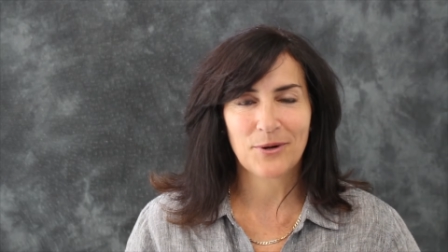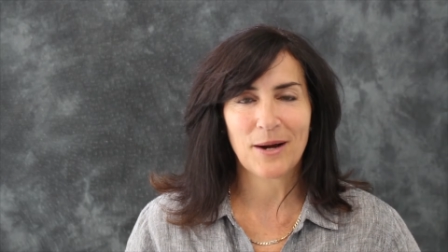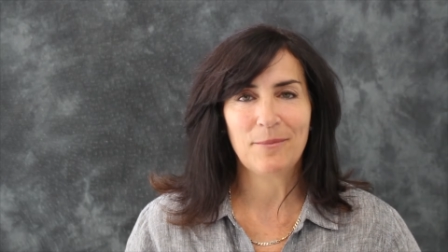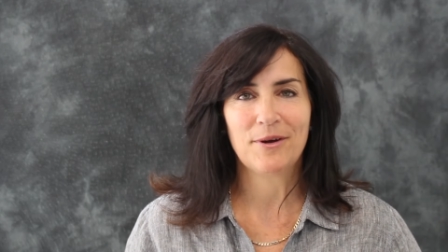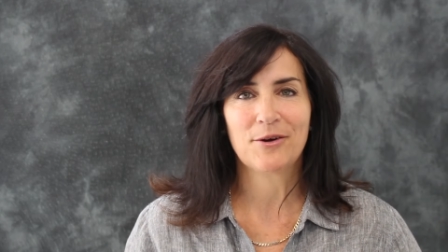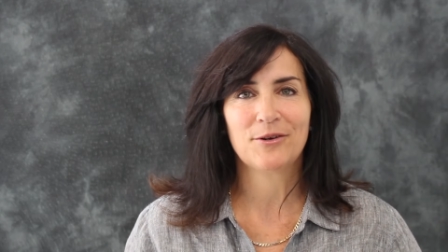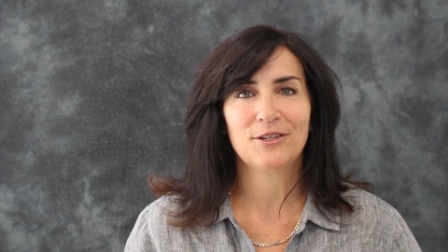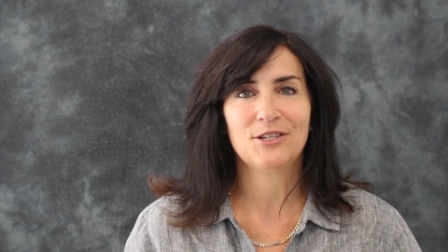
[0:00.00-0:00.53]

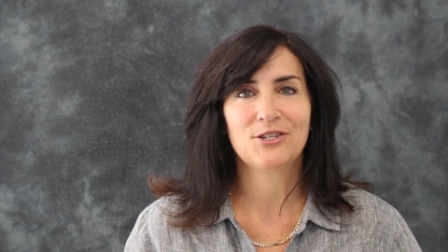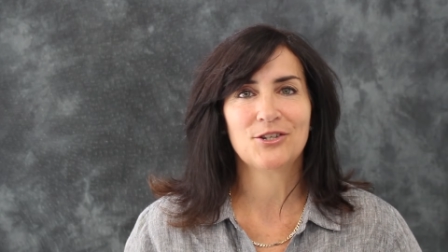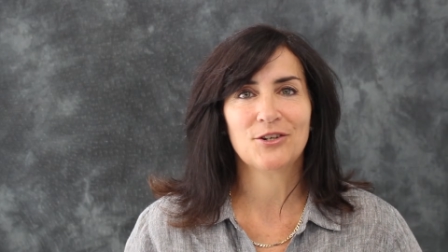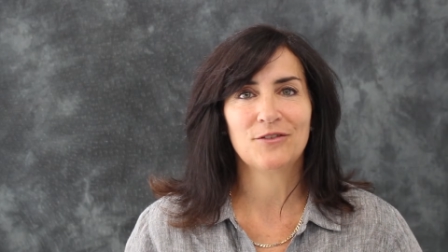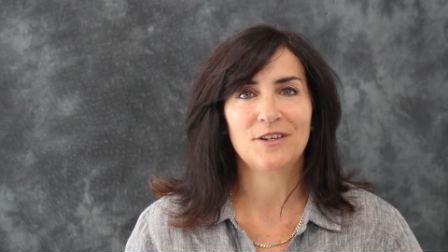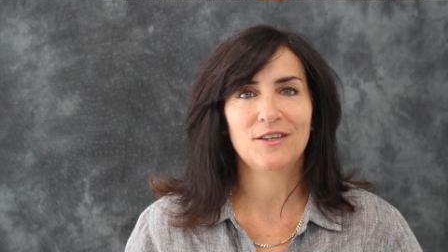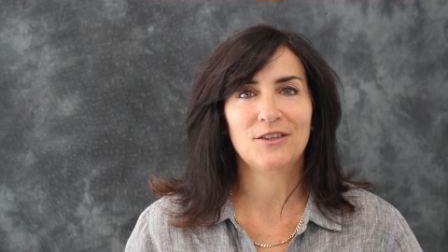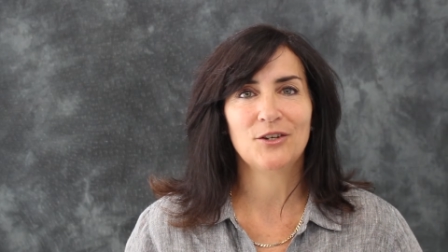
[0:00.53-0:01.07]
primarily
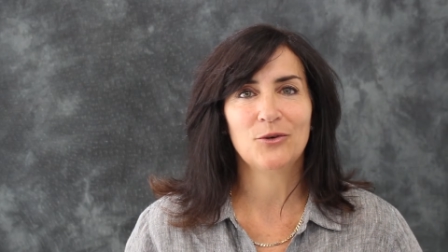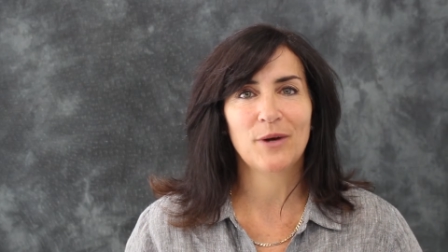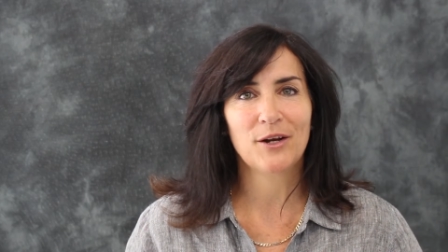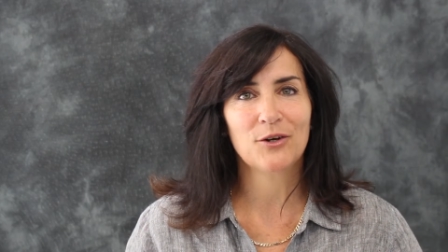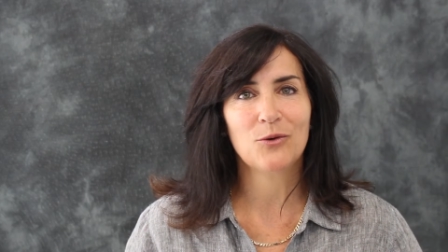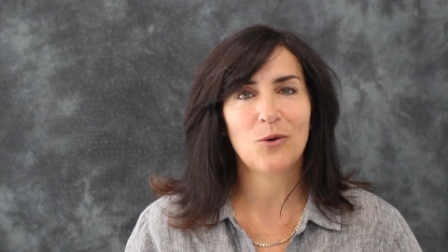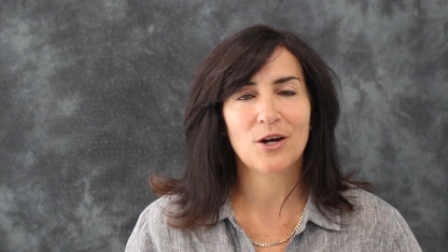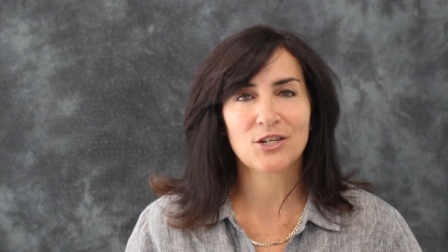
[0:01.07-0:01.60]
serving the
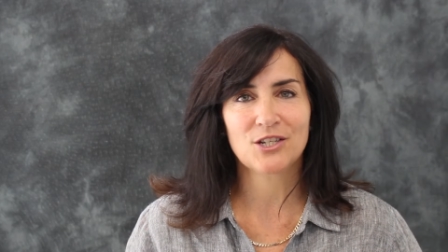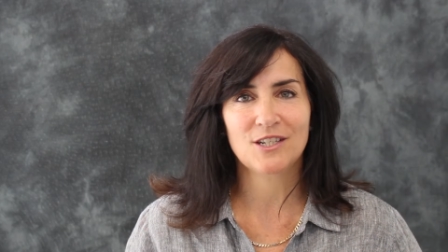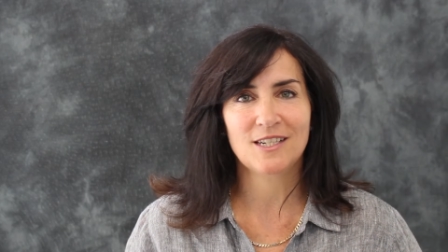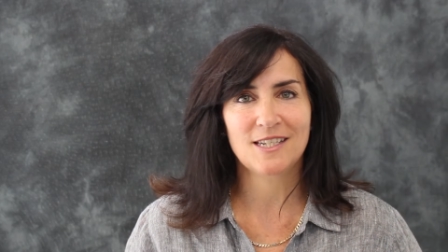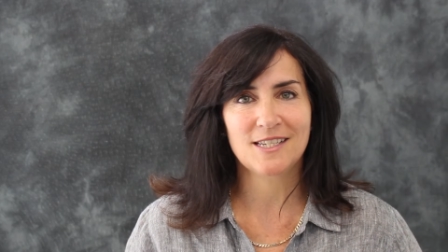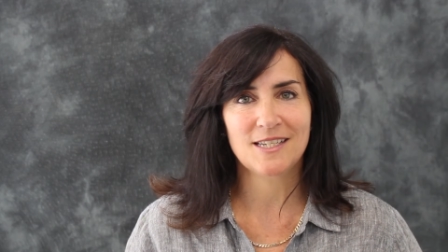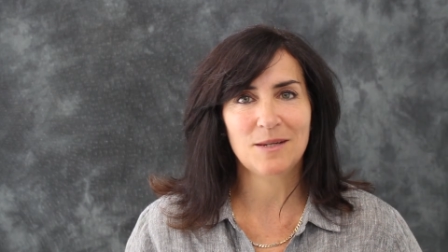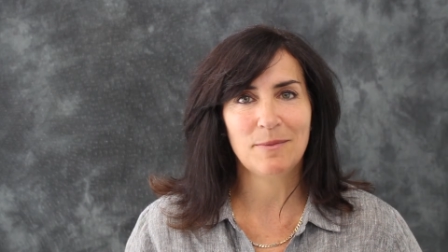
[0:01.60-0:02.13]
greater Washington,
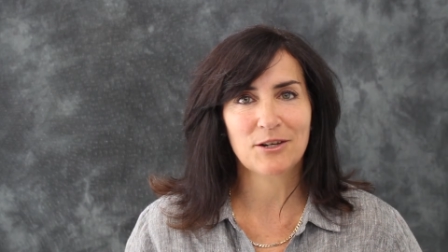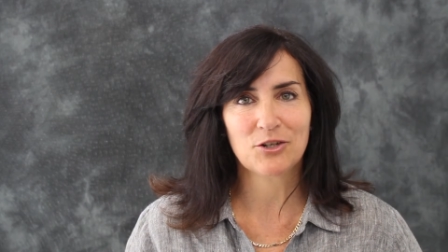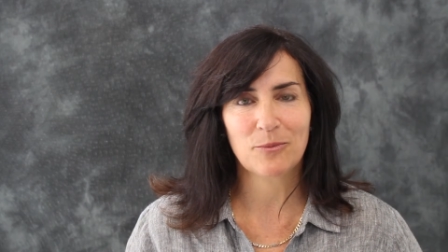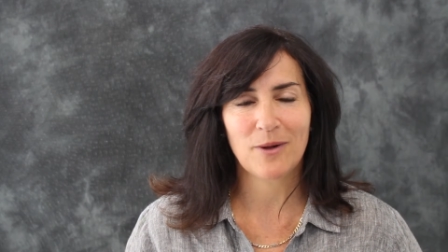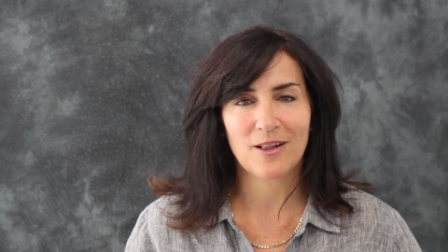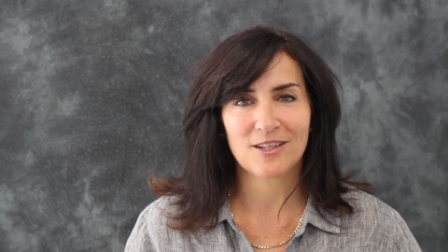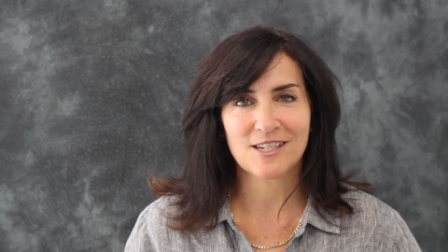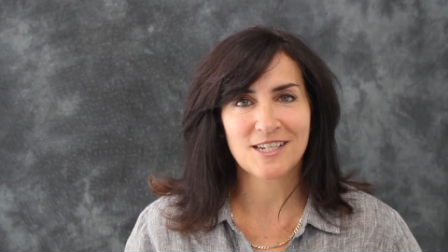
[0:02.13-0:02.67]
D.C.
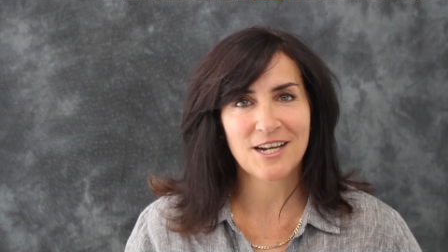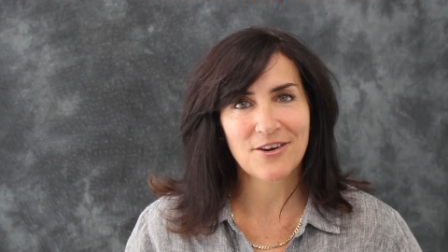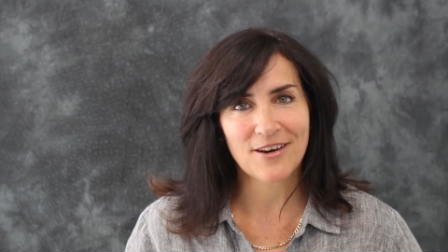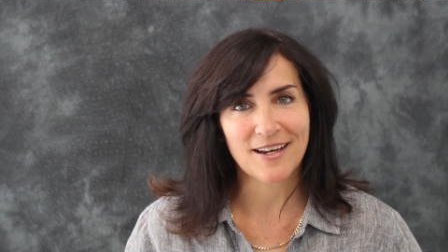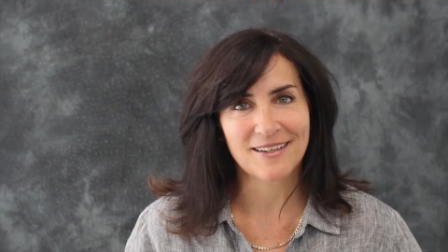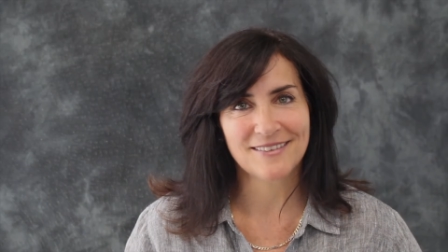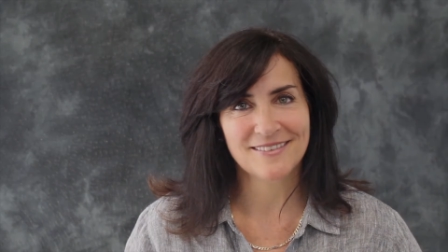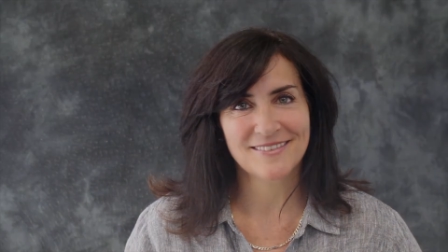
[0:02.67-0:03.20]
metropolitan
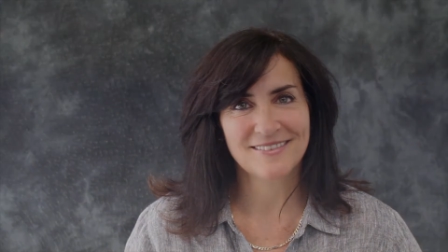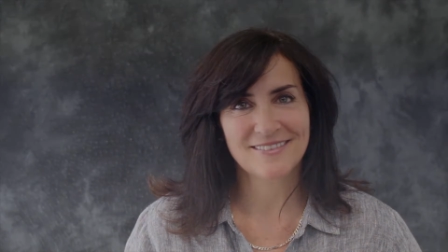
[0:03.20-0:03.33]
area.